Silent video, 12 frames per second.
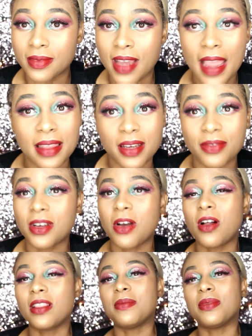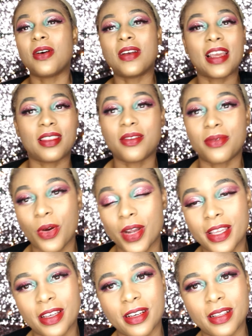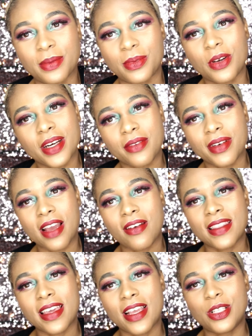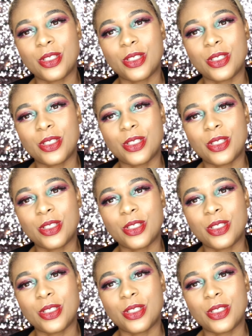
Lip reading: I love the color blonde. I love rocking the color blonde every now and then,